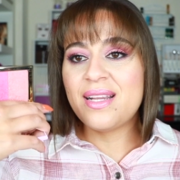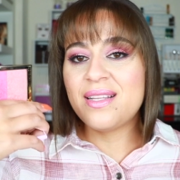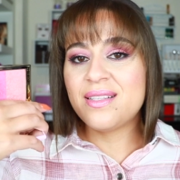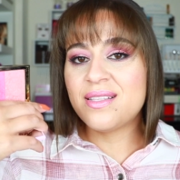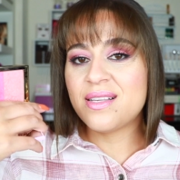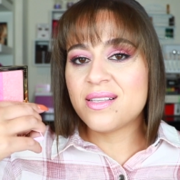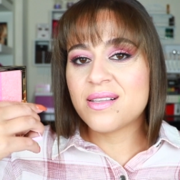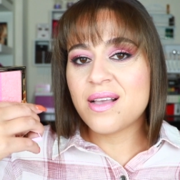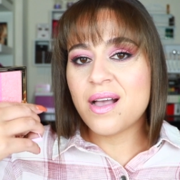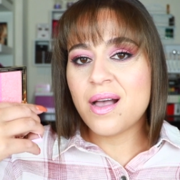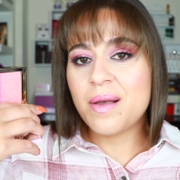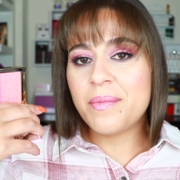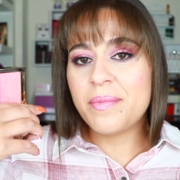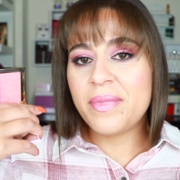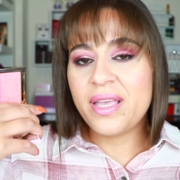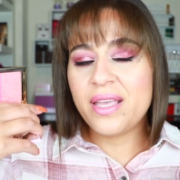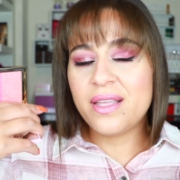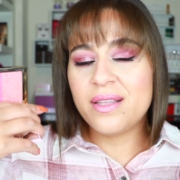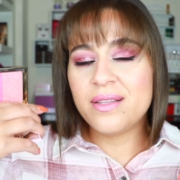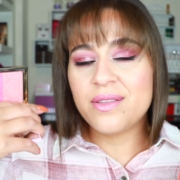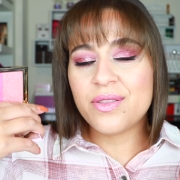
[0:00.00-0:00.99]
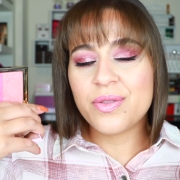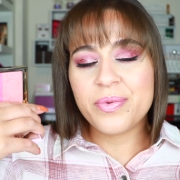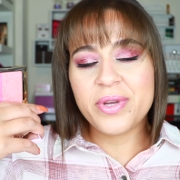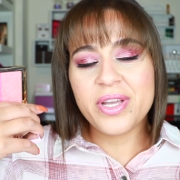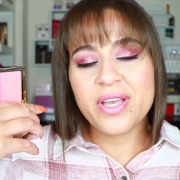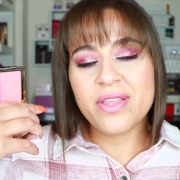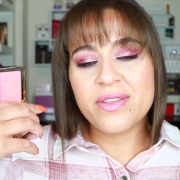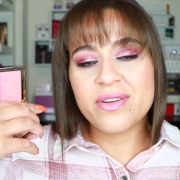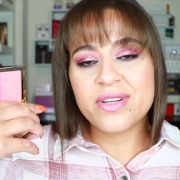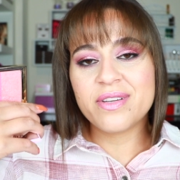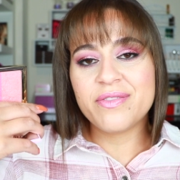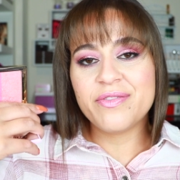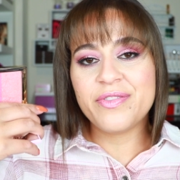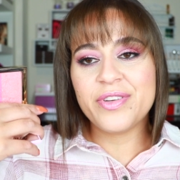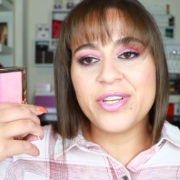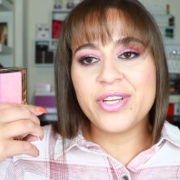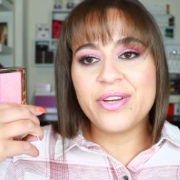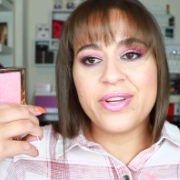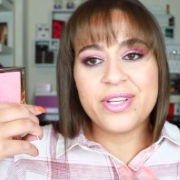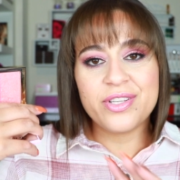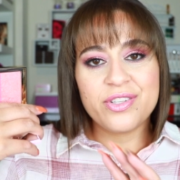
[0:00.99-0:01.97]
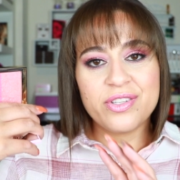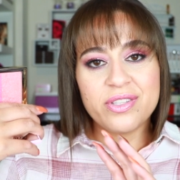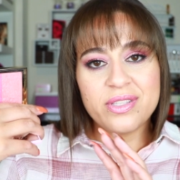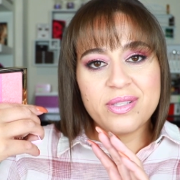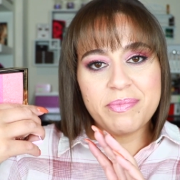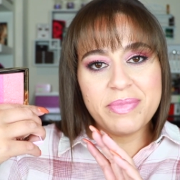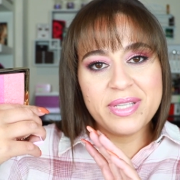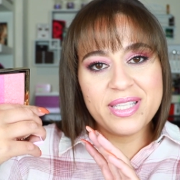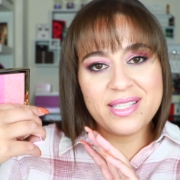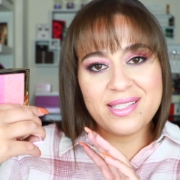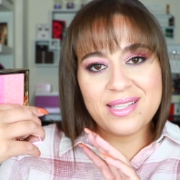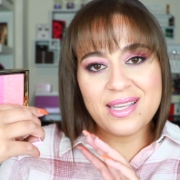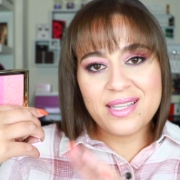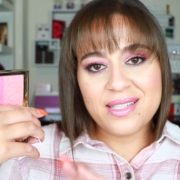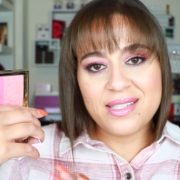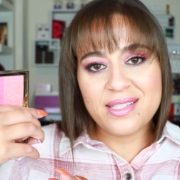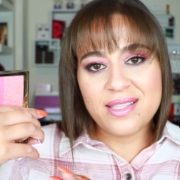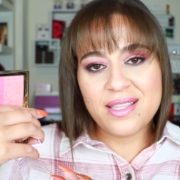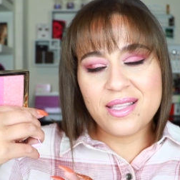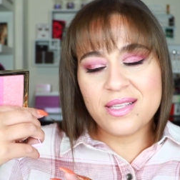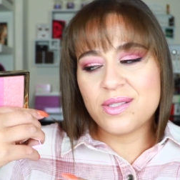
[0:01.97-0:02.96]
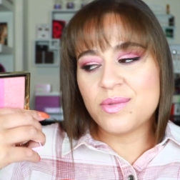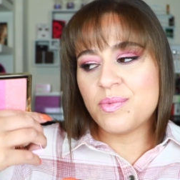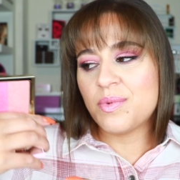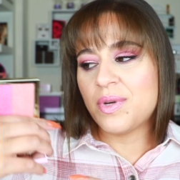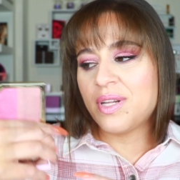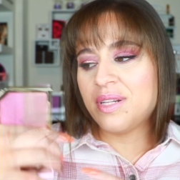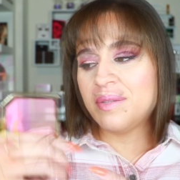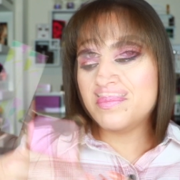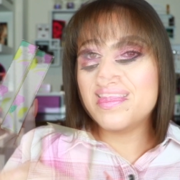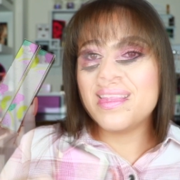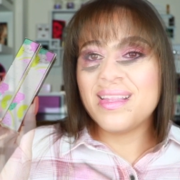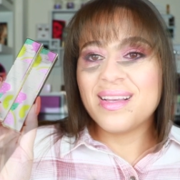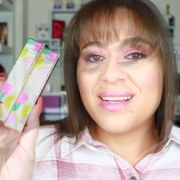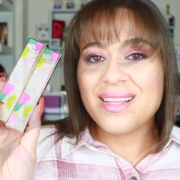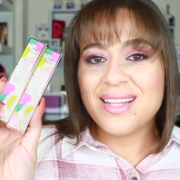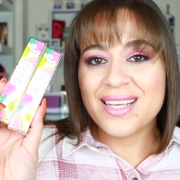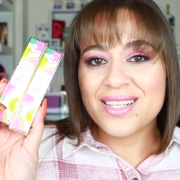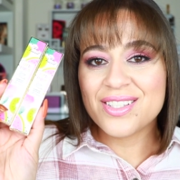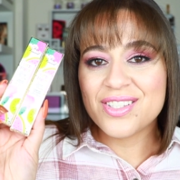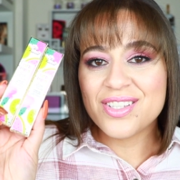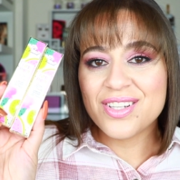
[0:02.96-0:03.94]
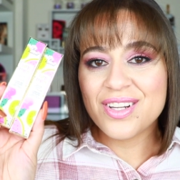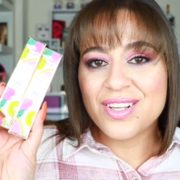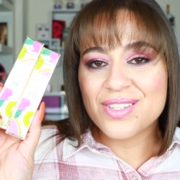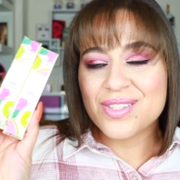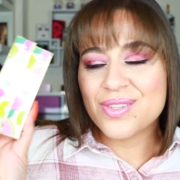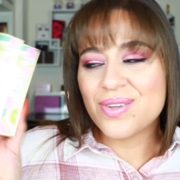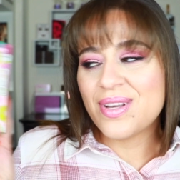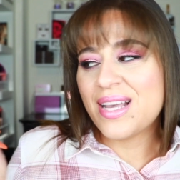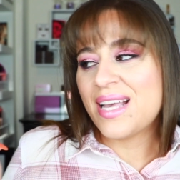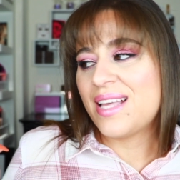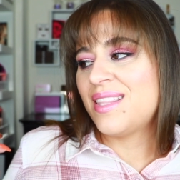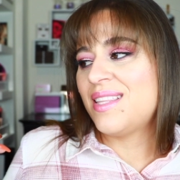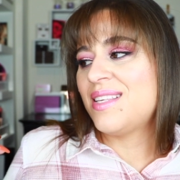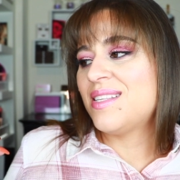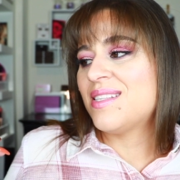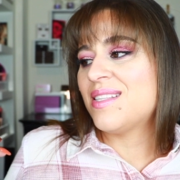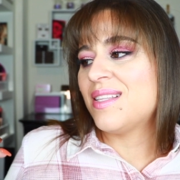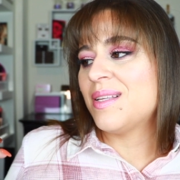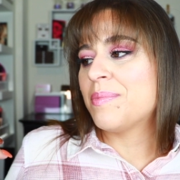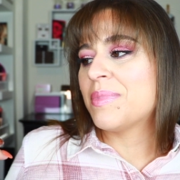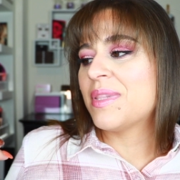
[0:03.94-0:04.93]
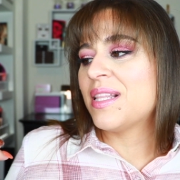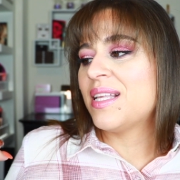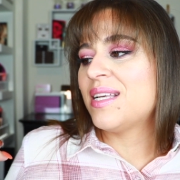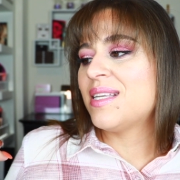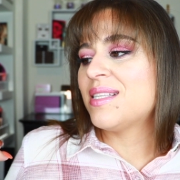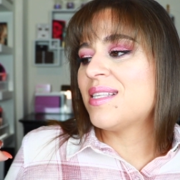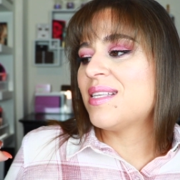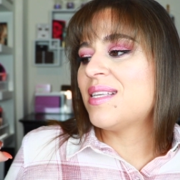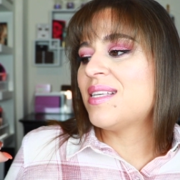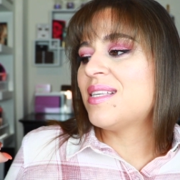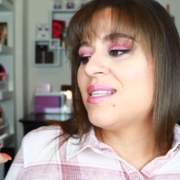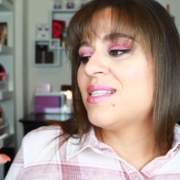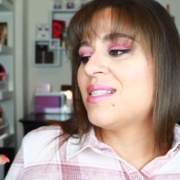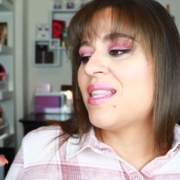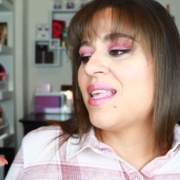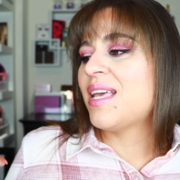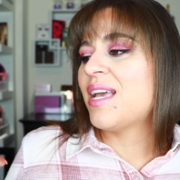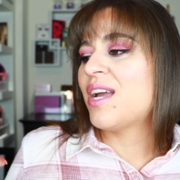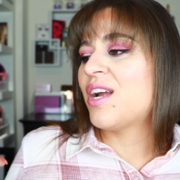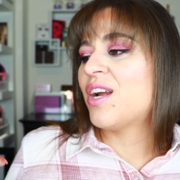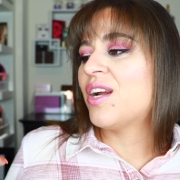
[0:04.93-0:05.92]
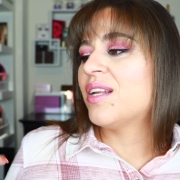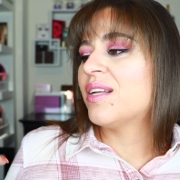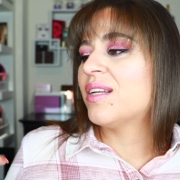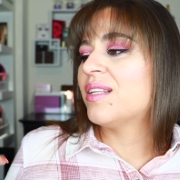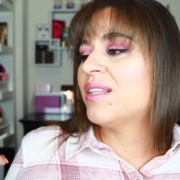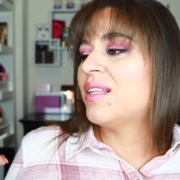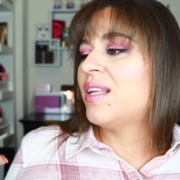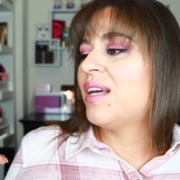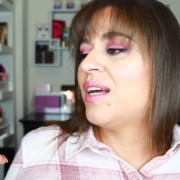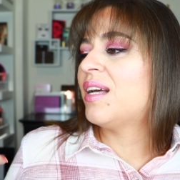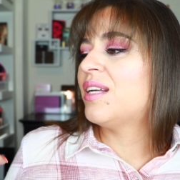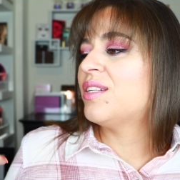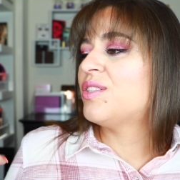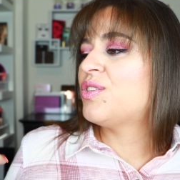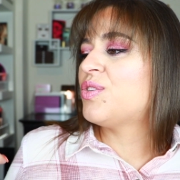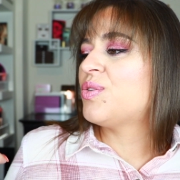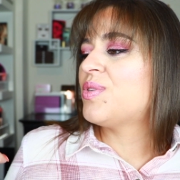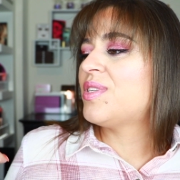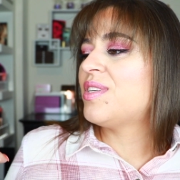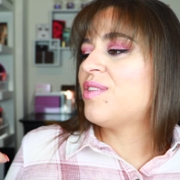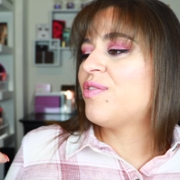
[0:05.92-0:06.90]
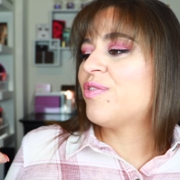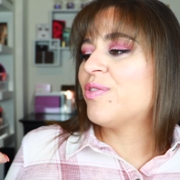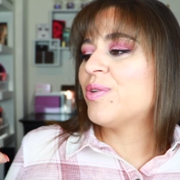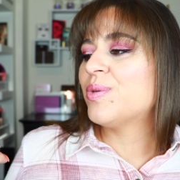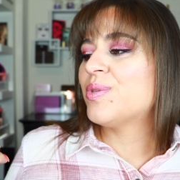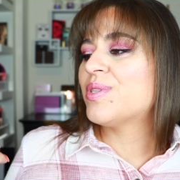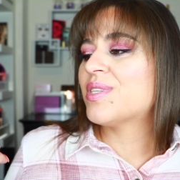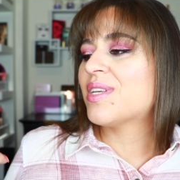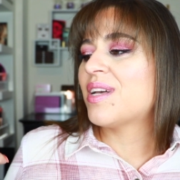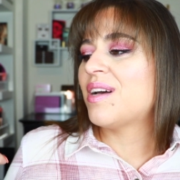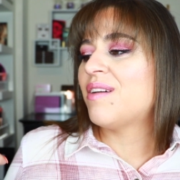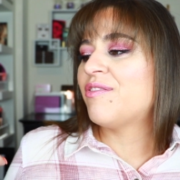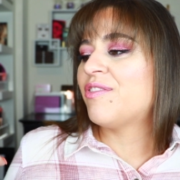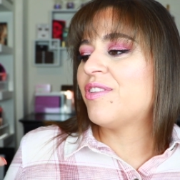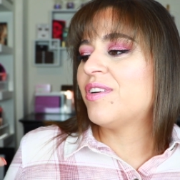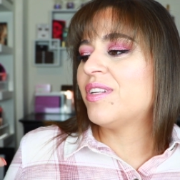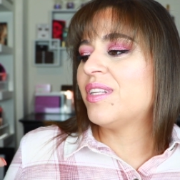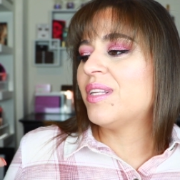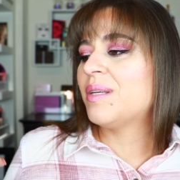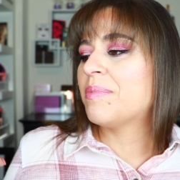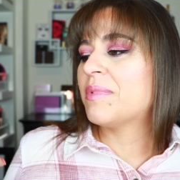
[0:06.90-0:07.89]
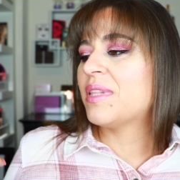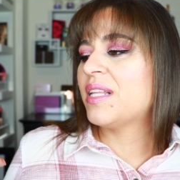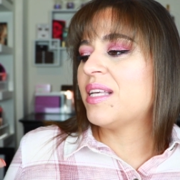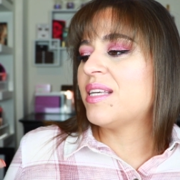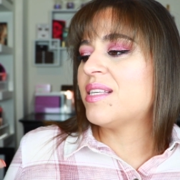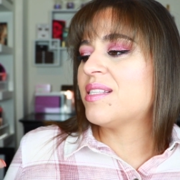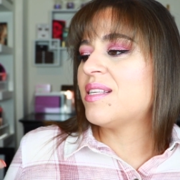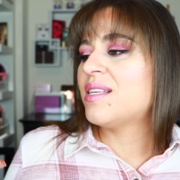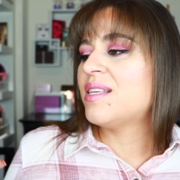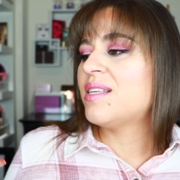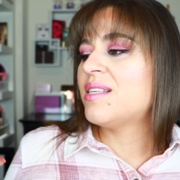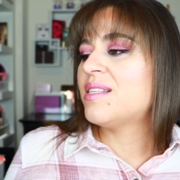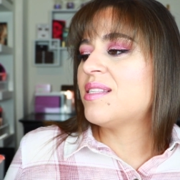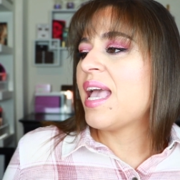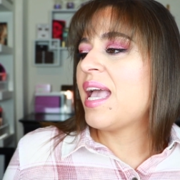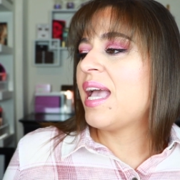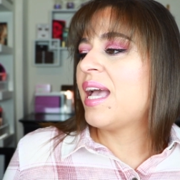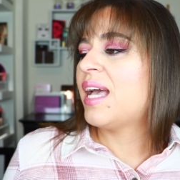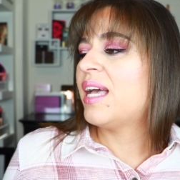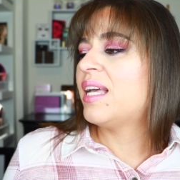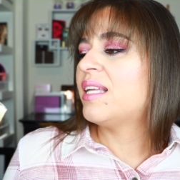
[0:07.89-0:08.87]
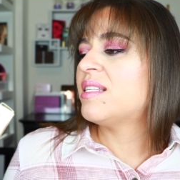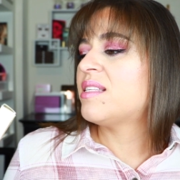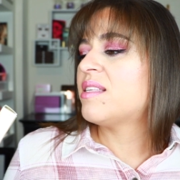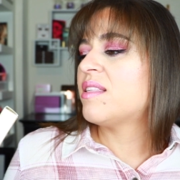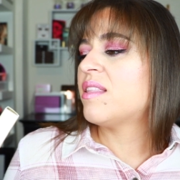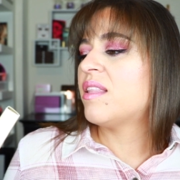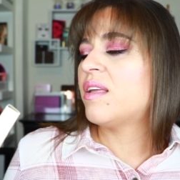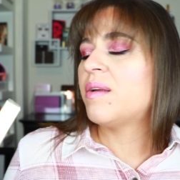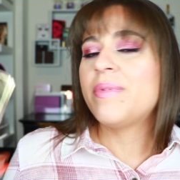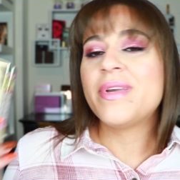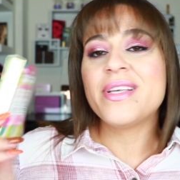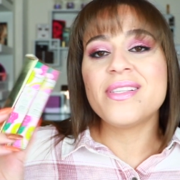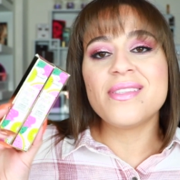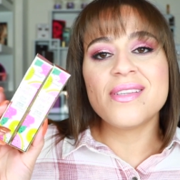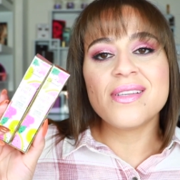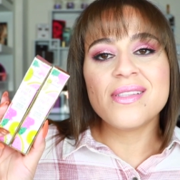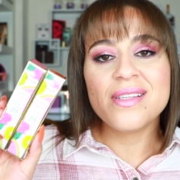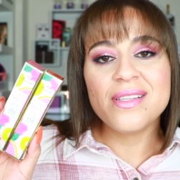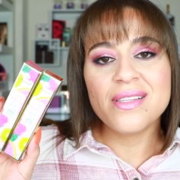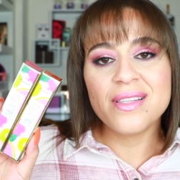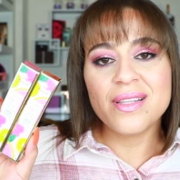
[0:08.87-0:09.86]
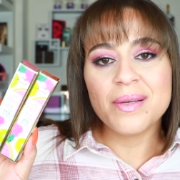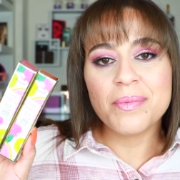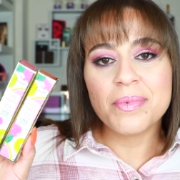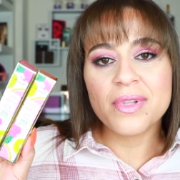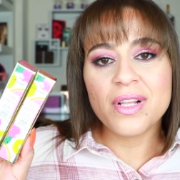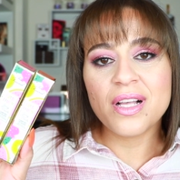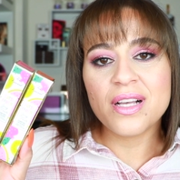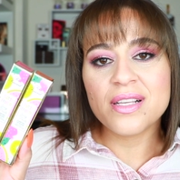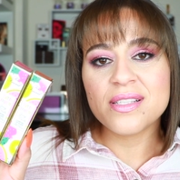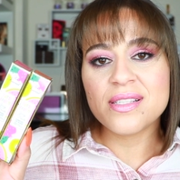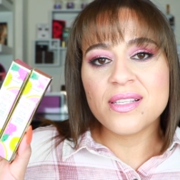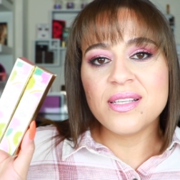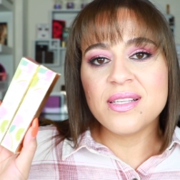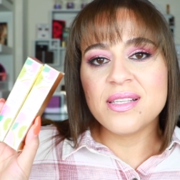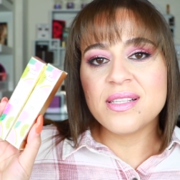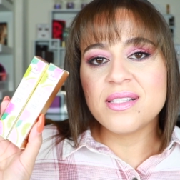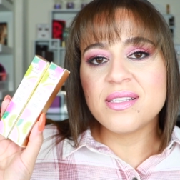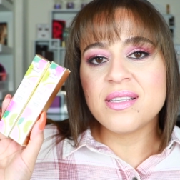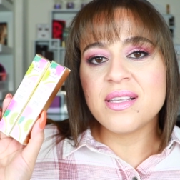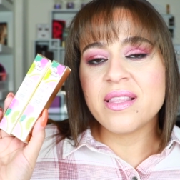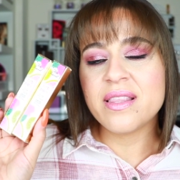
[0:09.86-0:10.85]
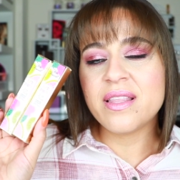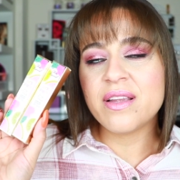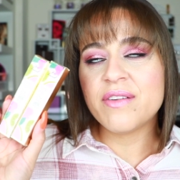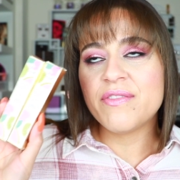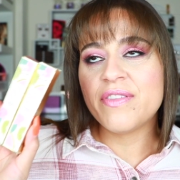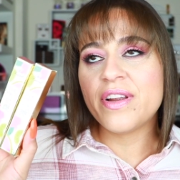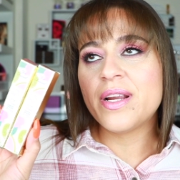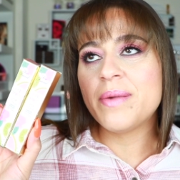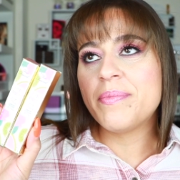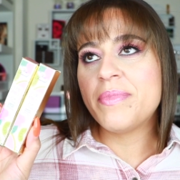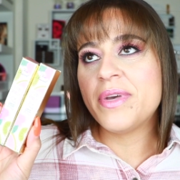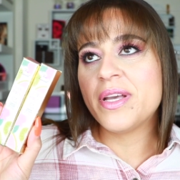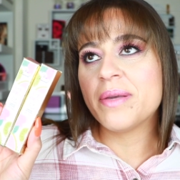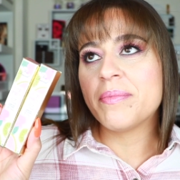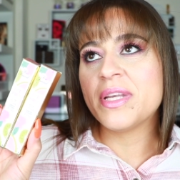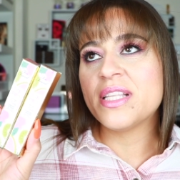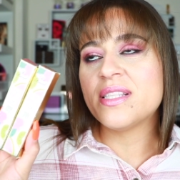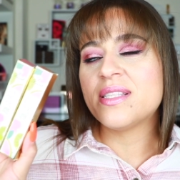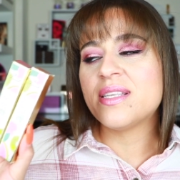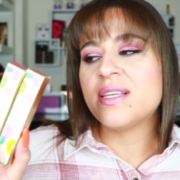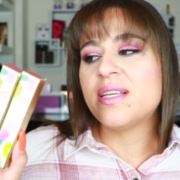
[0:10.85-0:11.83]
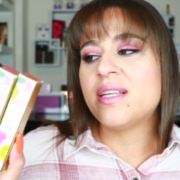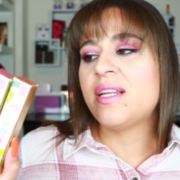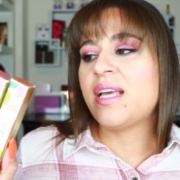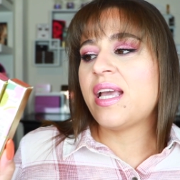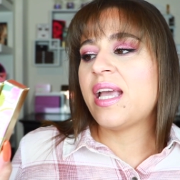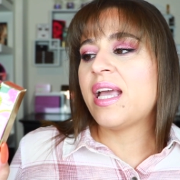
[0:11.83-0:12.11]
and it does come in 3 other configurations besides this one. The collection also had these lip glazes. They are Juicy Fruits Comfort Lip Glazes, and they're basically lip glosses. They're very pigmented,